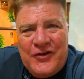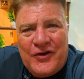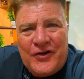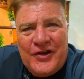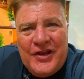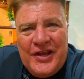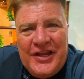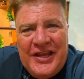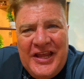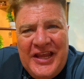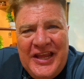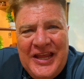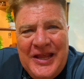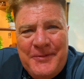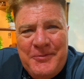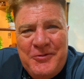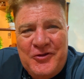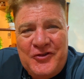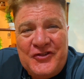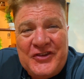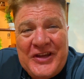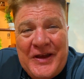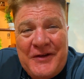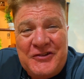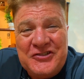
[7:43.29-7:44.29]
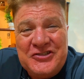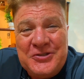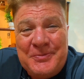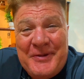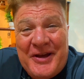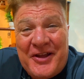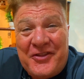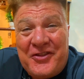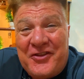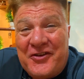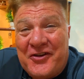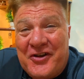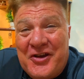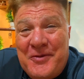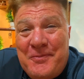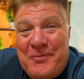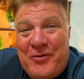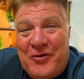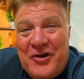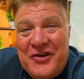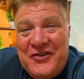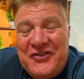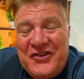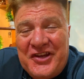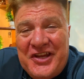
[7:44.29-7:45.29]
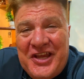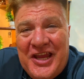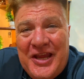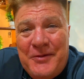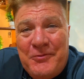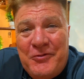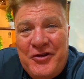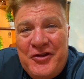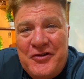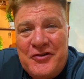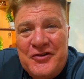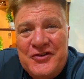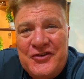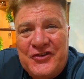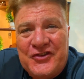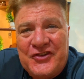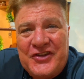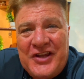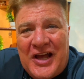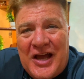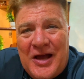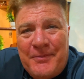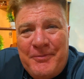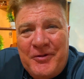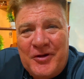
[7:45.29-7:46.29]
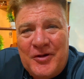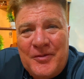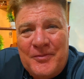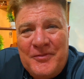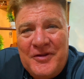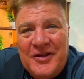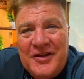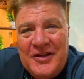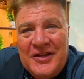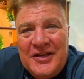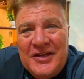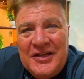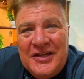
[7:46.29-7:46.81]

during the game who was averaging about 30 points a game. We couldn't stop him.